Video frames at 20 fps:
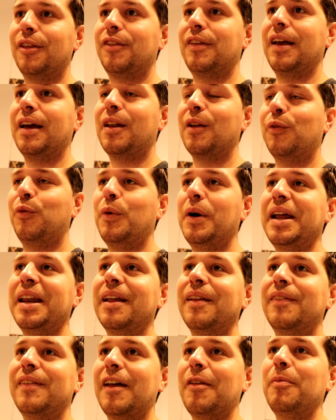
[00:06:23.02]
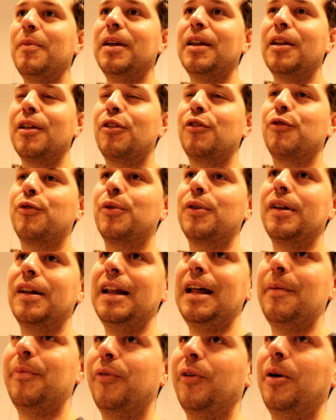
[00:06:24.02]
instead of waiting 10 minutes for the
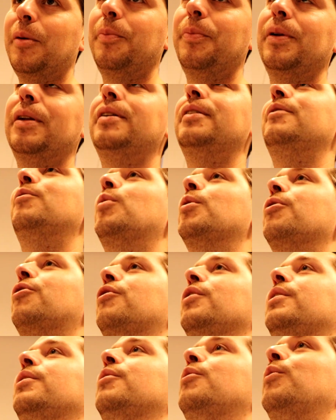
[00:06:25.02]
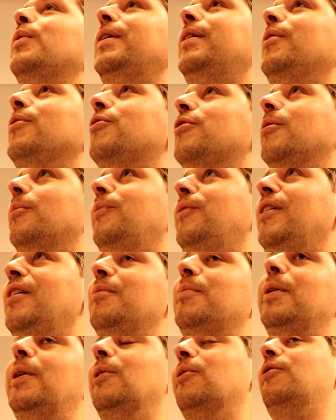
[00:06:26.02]
laptop and then wants to do Windows
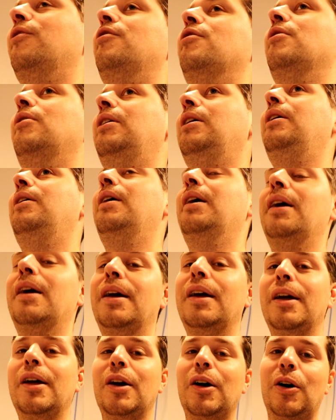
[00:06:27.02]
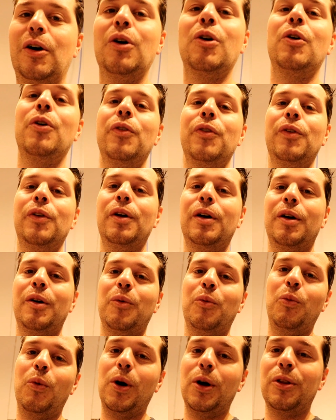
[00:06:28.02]
update because it's only on
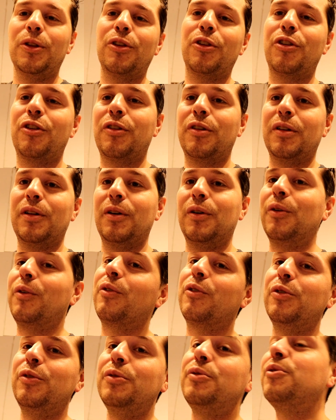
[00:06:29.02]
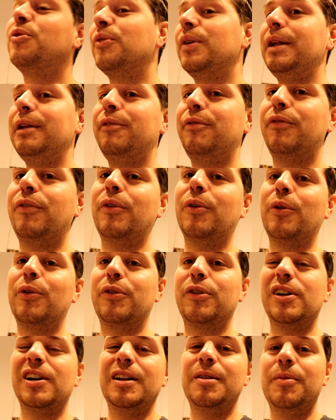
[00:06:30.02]
once or two, three, four
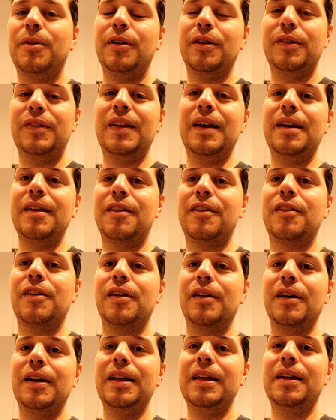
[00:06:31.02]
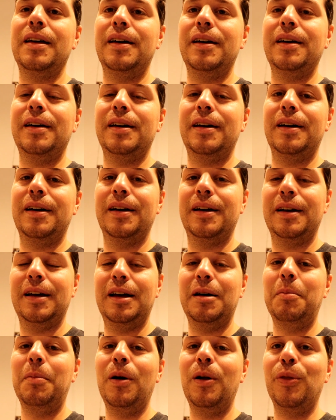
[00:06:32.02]
time, uh, days uh,
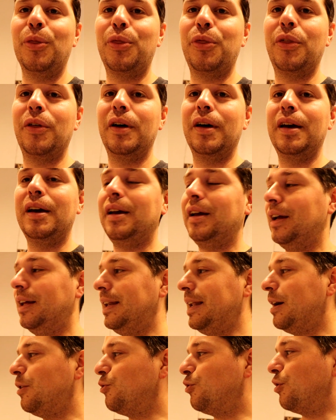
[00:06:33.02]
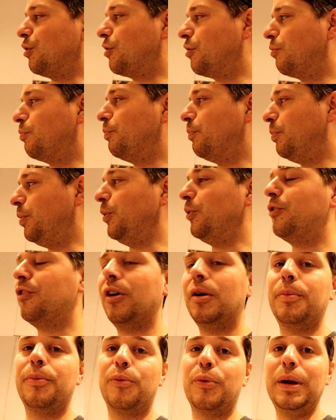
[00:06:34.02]
a month, now just boots
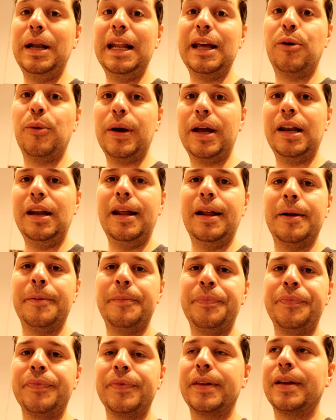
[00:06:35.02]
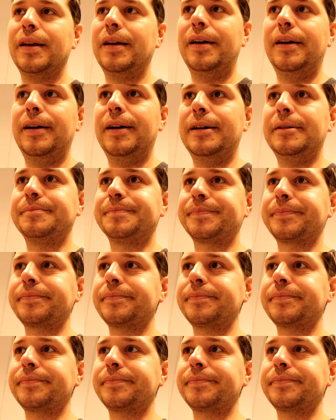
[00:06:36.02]
up really quickly. Um,